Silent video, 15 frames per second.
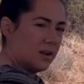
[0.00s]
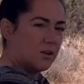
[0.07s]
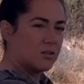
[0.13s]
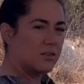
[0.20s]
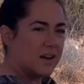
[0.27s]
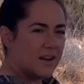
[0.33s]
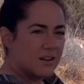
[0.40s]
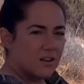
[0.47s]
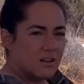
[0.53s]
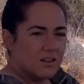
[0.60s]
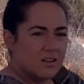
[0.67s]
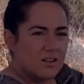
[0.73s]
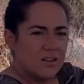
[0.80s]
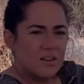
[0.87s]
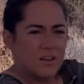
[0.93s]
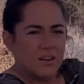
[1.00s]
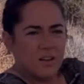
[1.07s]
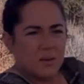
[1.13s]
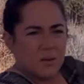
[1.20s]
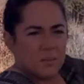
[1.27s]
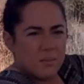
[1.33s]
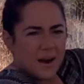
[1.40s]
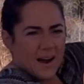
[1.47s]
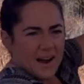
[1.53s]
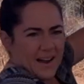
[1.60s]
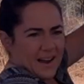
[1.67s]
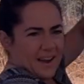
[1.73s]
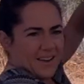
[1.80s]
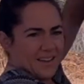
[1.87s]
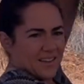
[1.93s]
cradled
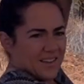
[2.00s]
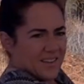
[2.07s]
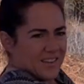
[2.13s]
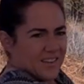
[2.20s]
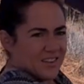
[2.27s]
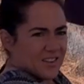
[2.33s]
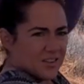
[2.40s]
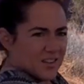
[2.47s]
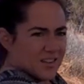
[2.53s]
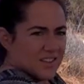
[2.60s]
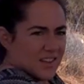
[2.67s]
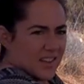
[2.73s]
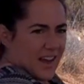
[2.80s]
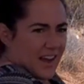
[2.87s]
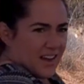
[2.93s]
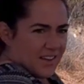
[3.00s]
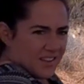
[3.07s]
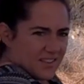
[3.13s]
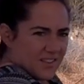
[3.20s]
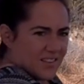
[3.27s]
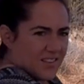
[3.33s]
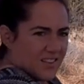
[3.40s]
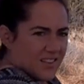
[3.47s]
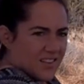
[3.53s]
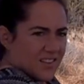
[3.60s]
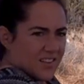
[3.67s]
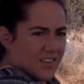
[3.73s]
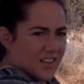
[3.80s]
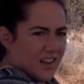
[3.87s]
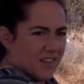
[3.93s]
by, do you see that?
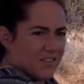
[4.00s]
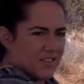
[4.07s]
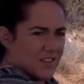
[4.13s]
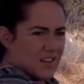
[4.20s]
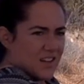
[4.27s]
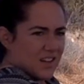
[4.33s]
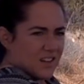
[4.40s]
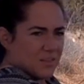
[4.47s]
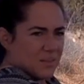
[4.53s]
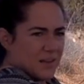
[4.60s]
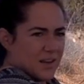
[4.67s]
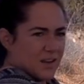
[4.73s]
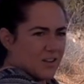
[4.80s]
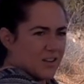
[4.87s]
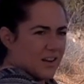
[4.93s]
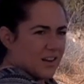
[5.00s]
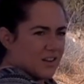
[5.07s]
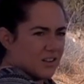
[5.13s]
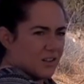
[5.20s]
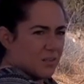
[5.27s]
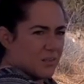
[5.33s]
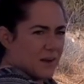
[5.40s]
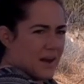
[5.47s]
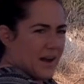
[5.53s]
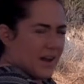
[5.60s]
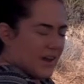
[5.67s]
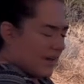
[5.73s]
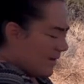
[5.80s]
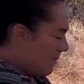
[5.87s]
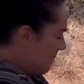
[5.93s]
Left knee is being cradled
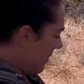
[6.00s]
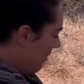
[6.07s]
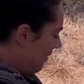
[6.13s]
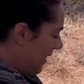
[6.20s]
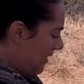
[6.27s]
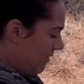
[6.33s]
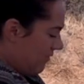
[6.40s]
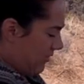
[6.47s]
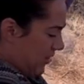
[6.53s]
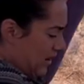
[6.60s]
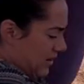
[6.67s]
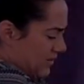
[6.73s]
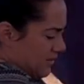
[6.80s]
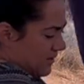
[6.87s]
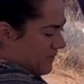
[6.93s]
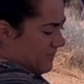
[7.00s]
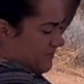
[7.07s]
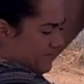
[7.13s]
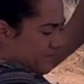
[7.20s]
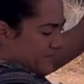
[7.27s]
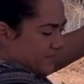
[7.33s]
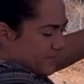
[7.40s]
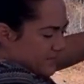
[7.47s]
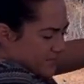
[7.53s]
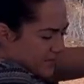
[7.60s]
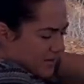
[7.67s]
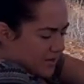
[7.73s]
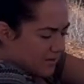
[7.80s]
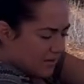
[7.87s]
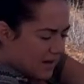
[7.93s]
by my right foot.
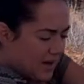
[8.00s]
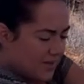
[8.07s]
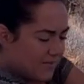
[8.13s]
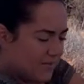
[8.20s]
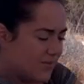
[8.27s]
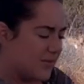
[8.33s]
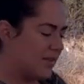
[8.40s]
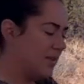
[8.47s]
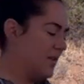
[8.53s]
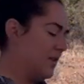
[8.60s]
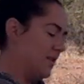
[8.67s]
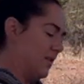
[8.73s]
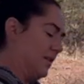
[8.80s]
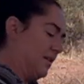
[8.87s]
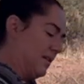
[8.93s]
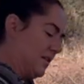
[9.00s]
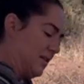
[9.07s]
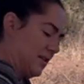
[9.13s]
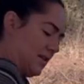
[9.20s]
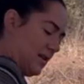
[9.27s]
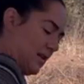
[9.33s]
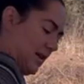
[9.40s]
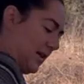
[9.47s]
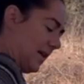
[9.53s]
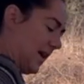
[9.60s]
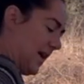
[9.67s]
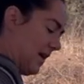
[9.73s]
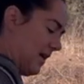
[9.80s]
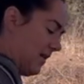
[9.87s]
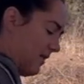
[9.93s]
All right.
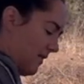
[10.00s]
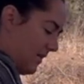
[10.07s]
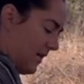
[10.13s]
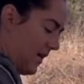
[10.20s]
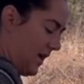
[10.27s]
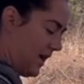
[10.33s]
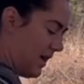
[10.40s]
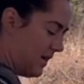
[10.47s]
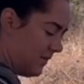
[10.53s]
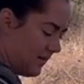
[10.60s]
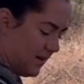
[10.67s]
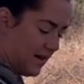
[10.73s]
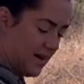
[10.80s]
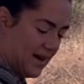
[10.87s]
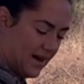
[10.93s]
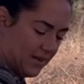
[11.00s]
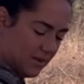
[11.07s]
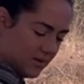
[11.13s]
Again, hands on either